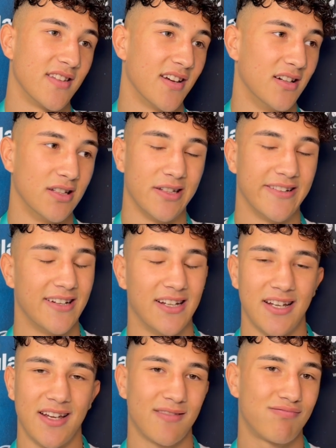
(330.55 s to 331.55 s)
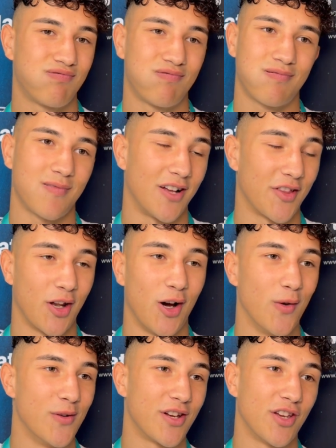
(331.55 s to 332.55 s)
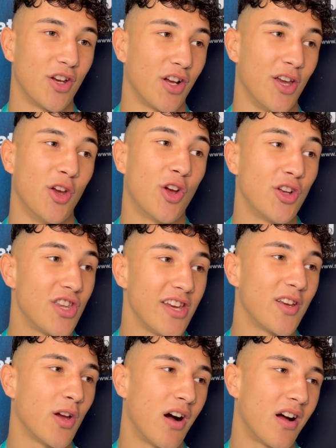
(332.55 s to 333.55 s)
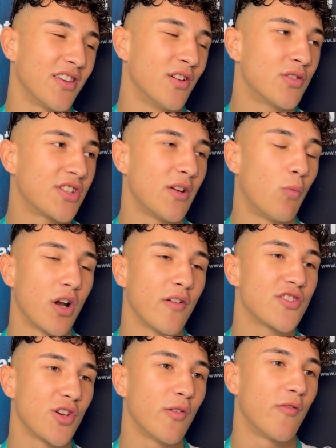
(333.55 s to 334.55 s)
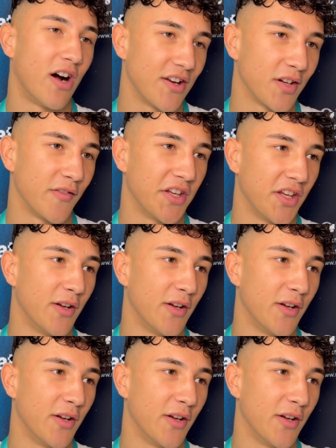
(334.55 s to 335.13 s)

And I don't know. You see one of two fights, I think.